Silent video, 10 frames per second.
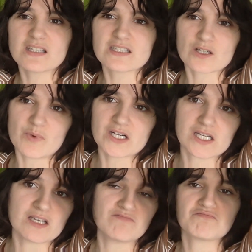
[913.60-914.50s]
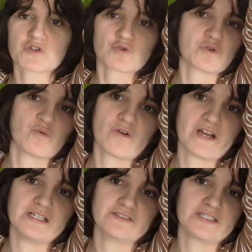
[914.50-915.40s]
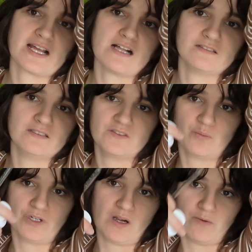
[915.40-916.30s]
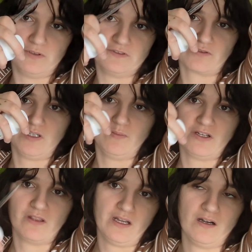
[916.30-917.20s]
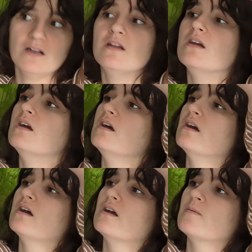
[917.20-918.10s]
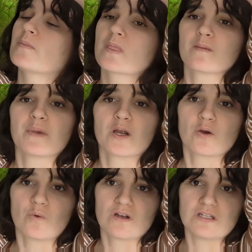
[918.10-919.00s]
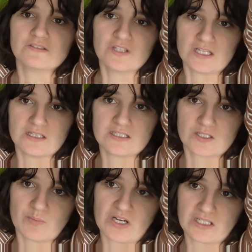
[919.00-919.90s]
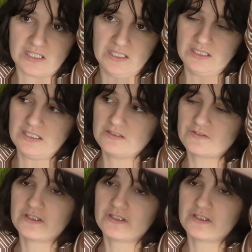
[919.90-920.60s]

litre bucket. Don't know what that is in gallons. I'll put it up on the screen about there. One of these 9 litre buckets,